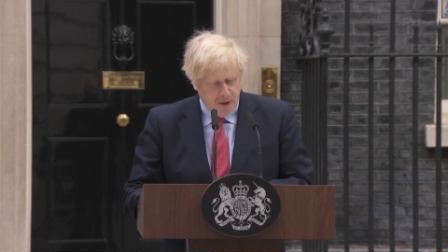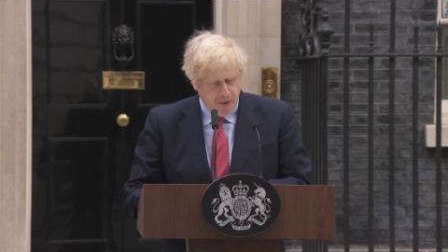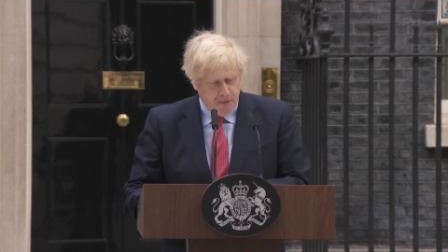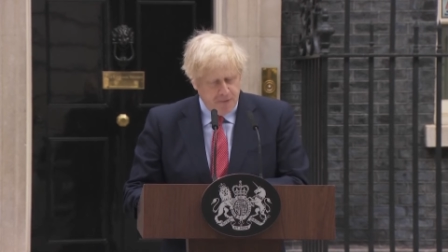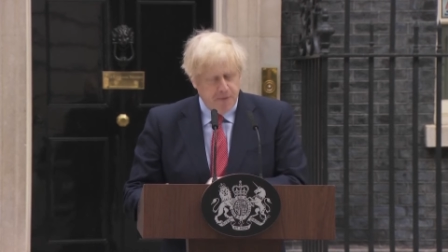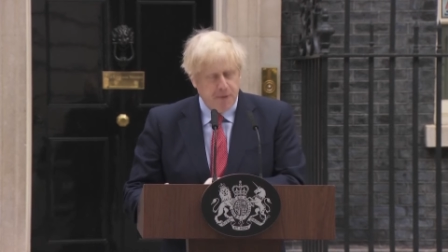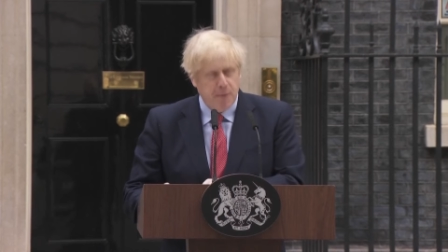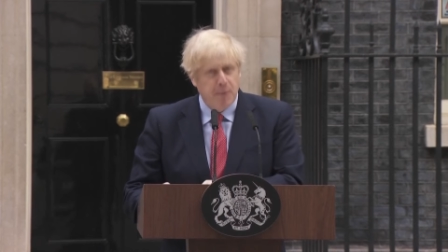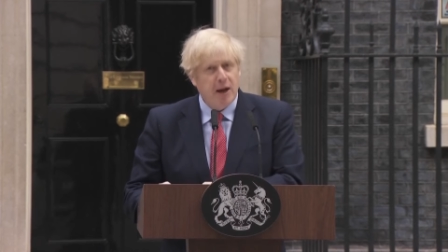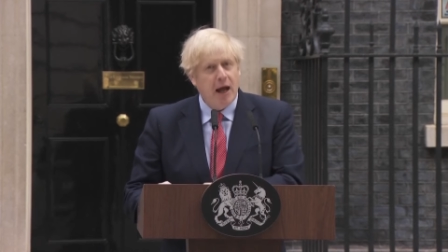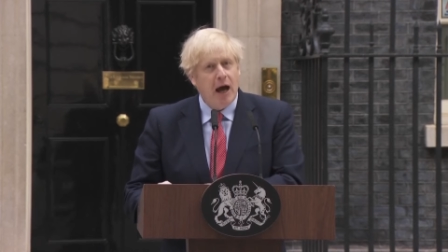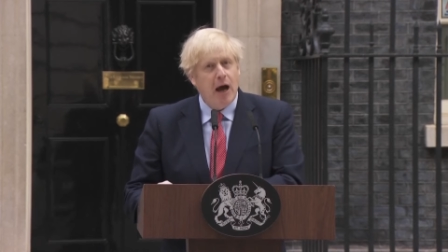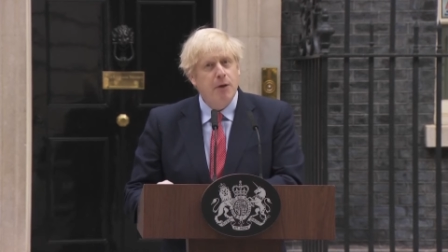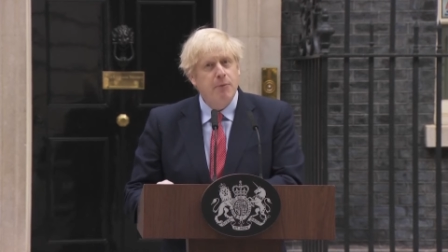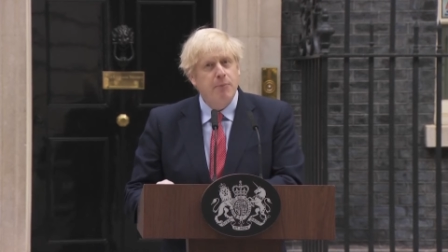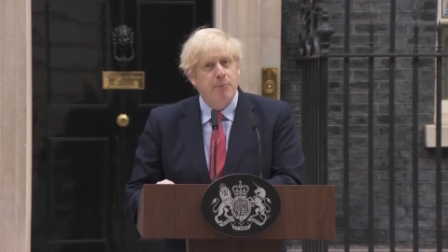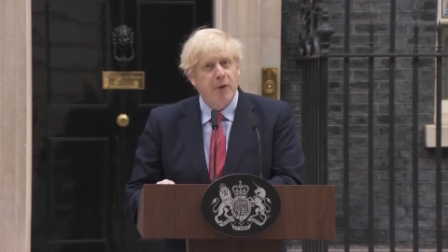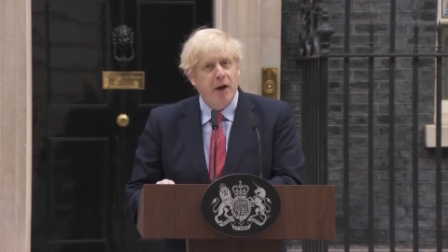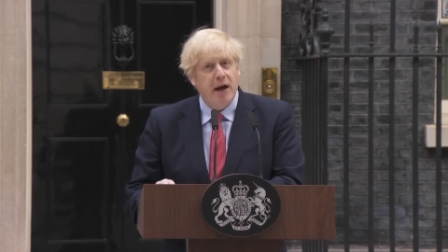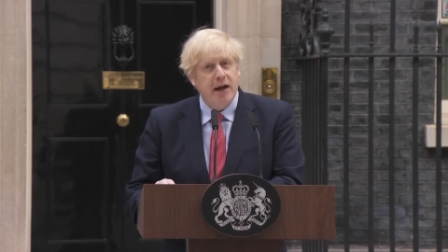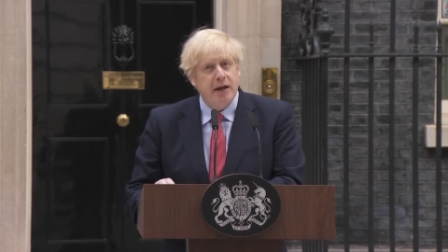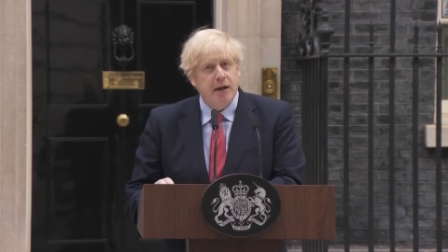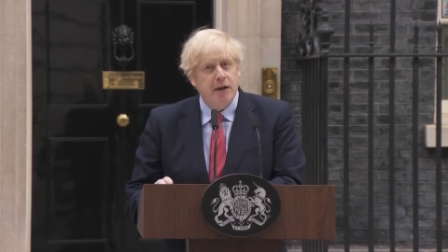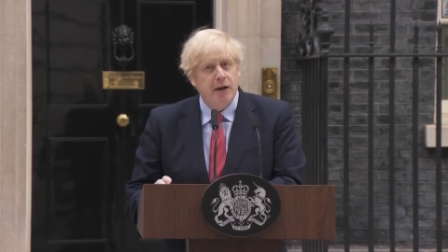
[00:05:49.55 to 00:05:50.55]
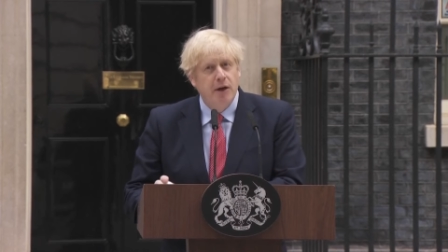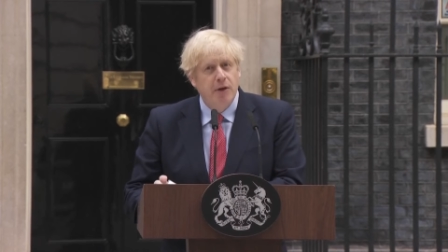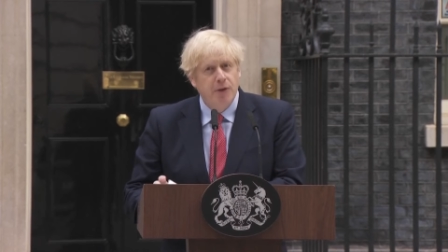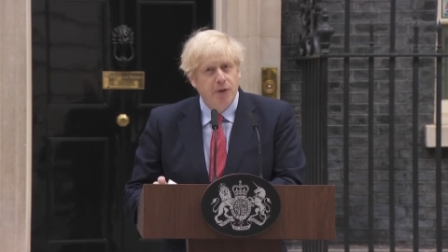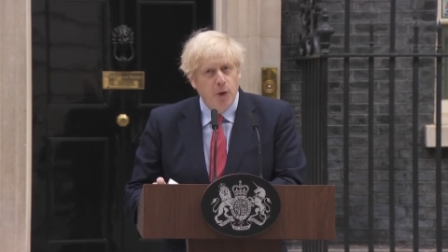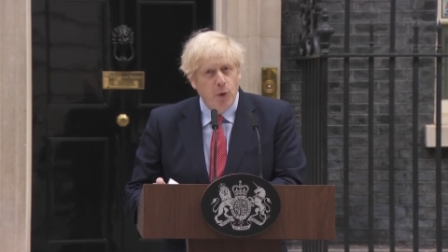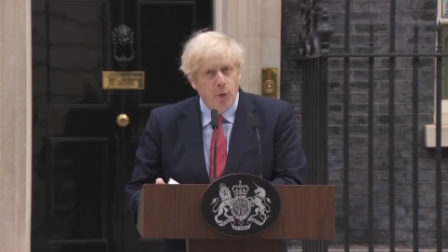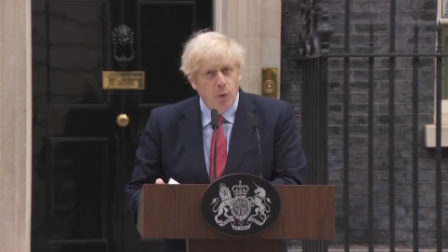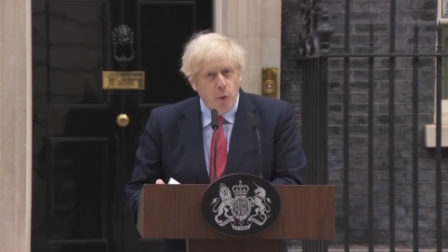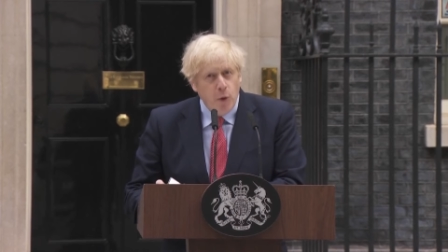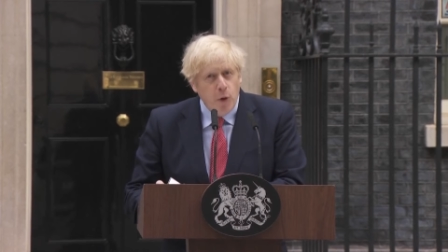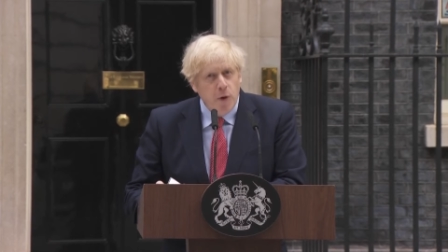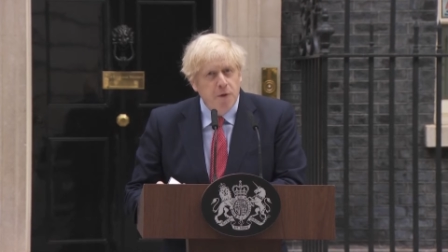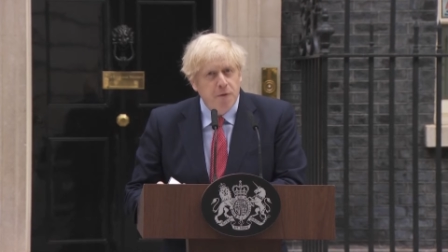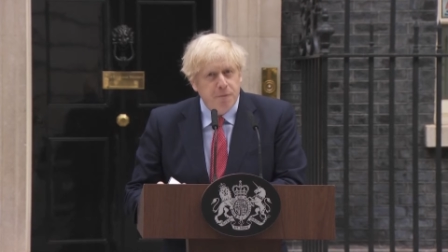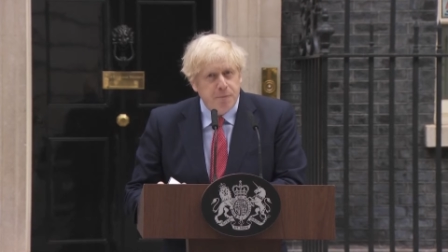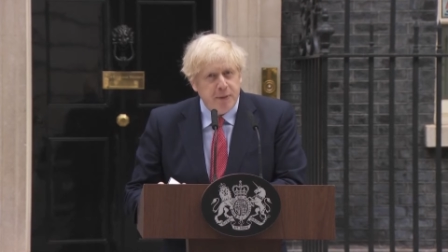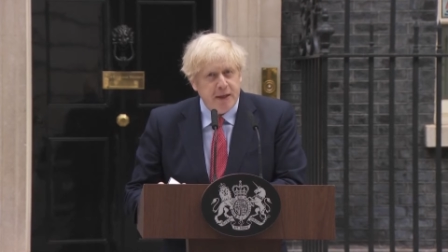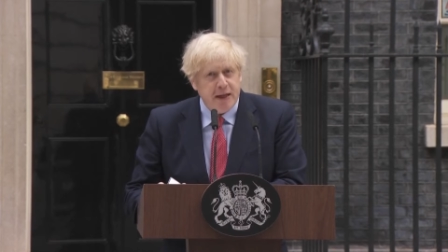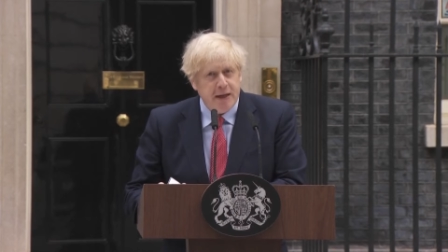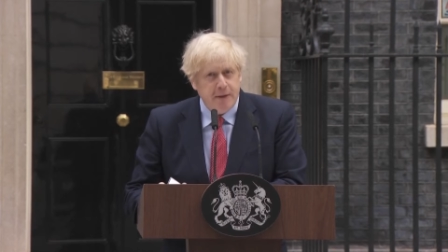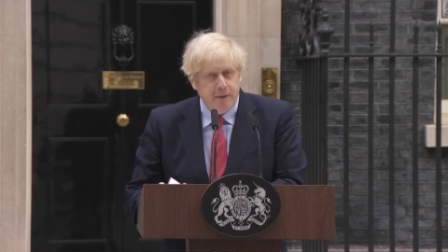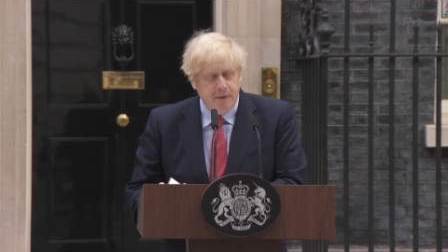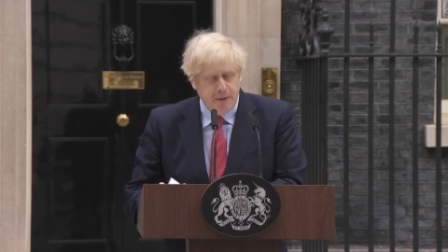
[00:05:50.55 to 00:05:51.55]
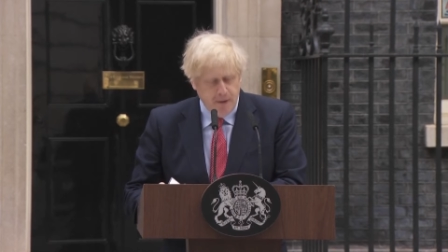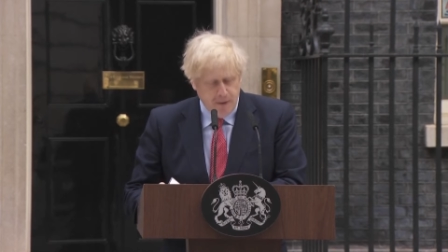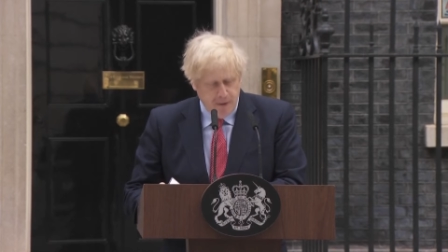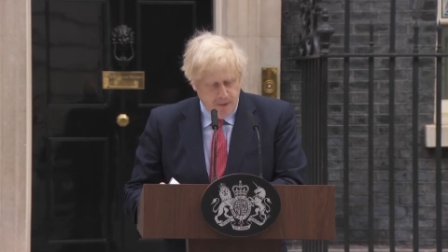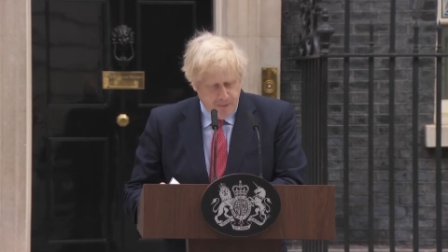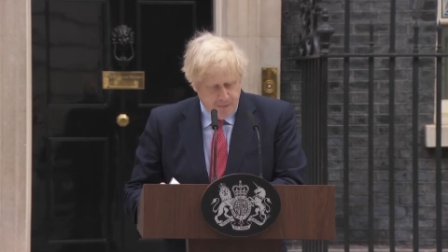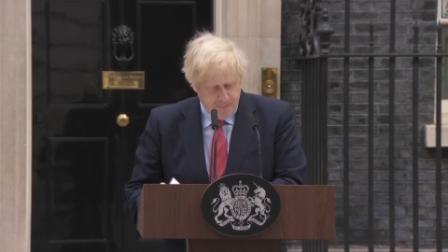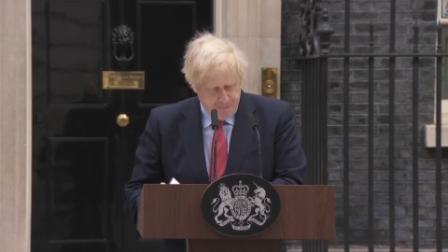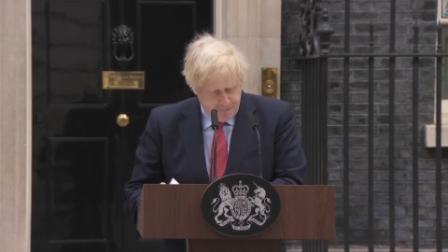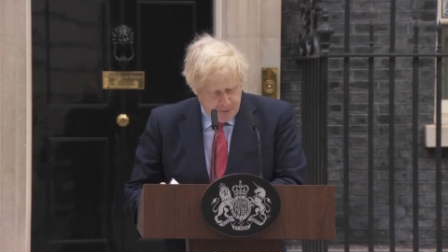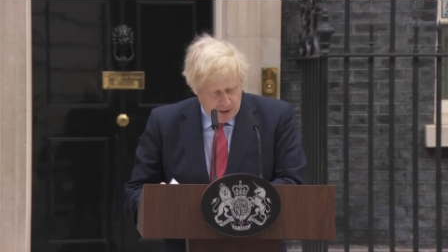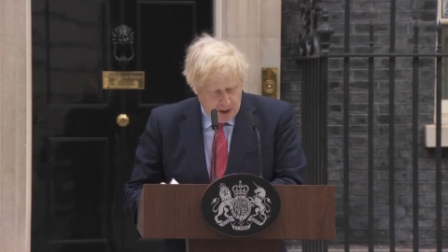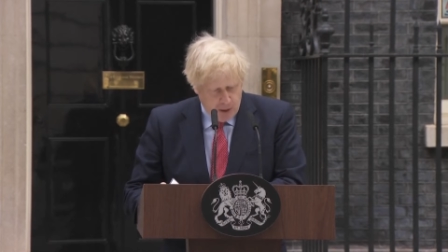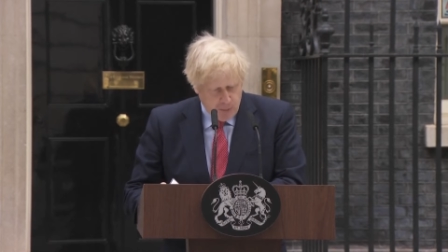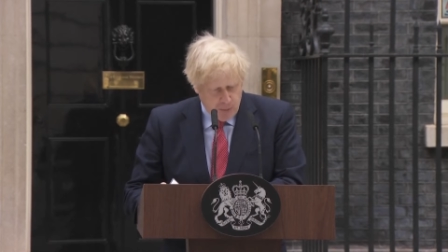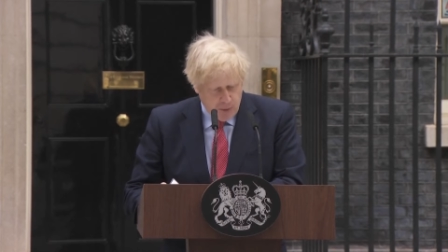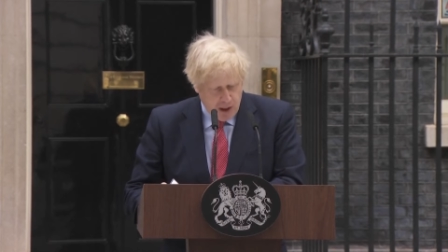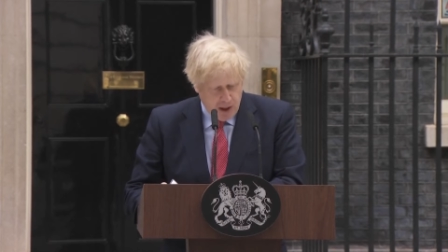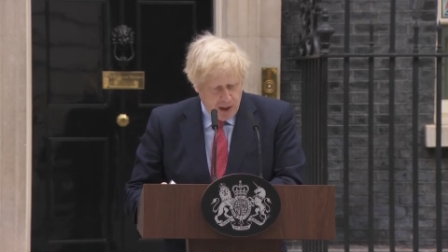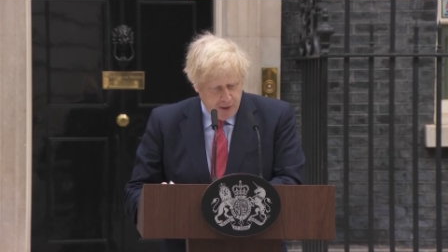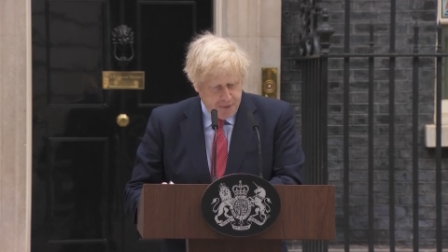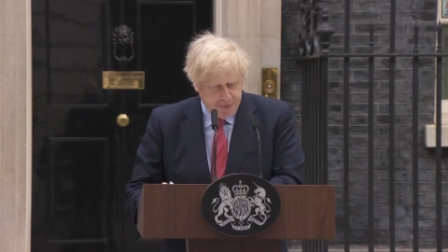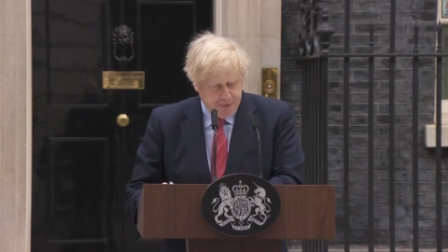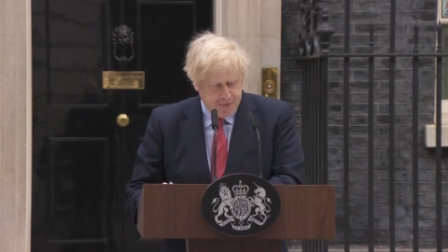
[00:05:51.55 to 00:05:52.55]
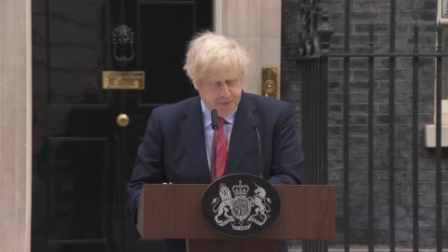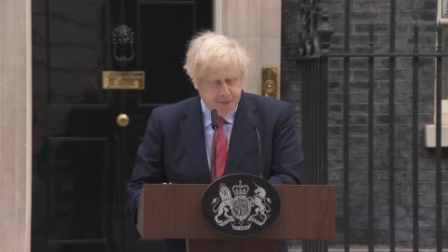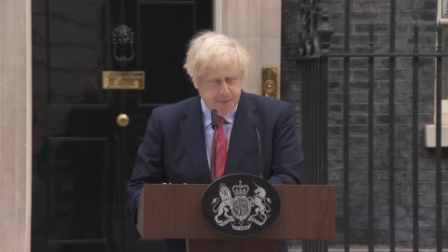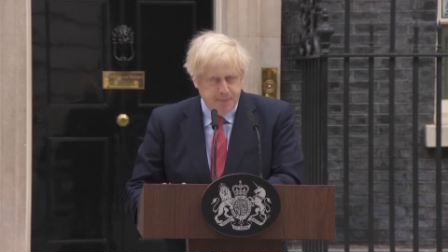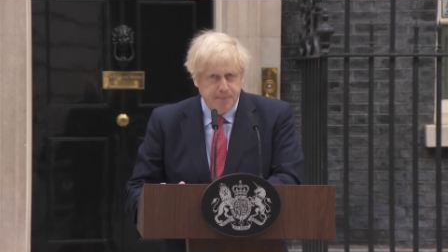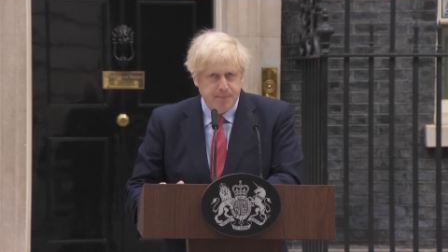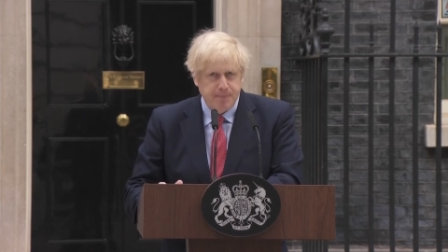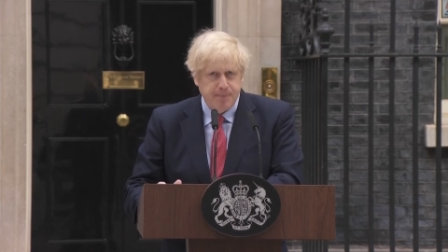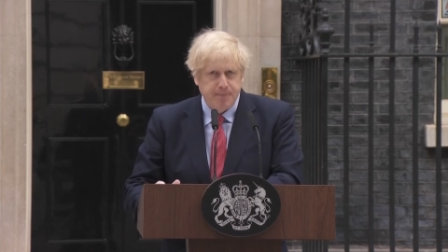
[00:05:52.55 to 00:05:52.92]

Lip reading: from an outbreak that would have been far worse.